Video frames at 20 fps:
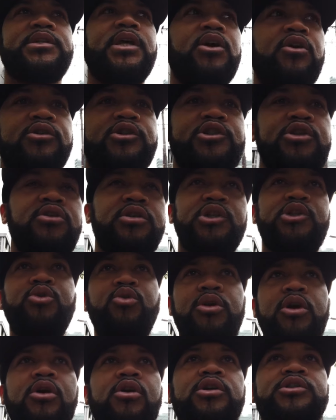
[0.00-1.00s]
still took
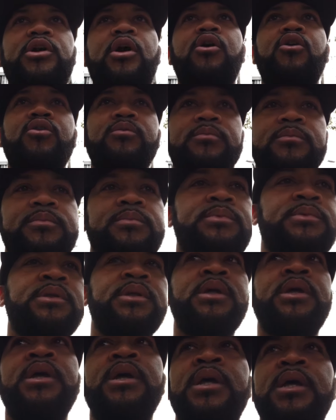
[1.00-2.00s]
two girls home
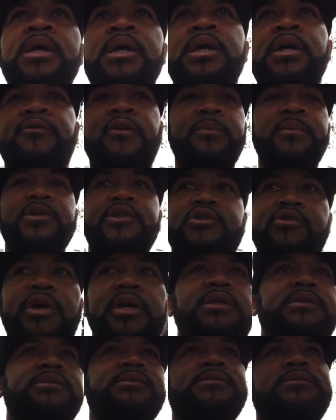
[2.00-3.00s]
from the
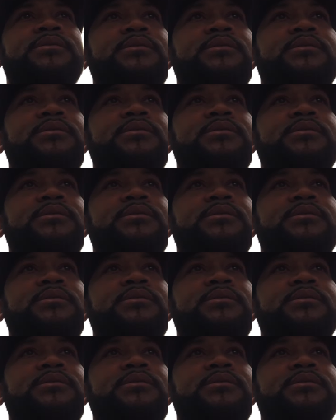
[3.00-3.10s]
street